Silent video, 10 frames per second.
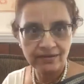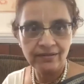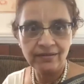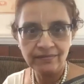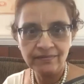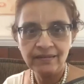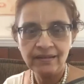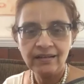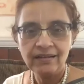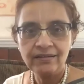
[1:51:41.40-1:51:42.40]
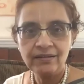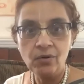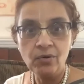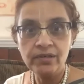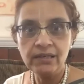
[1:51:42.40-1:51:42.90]
you know, the
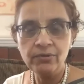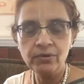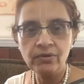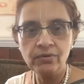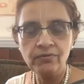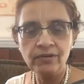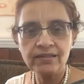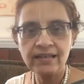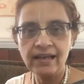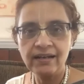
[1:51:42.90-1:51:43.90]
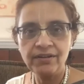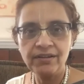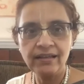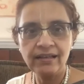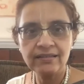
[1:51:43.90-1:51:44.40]
whole TV crew was there,
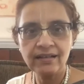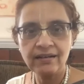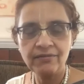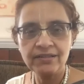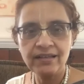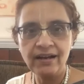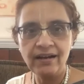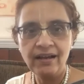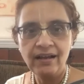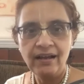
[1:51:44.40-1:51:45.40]
everything, etc. was there.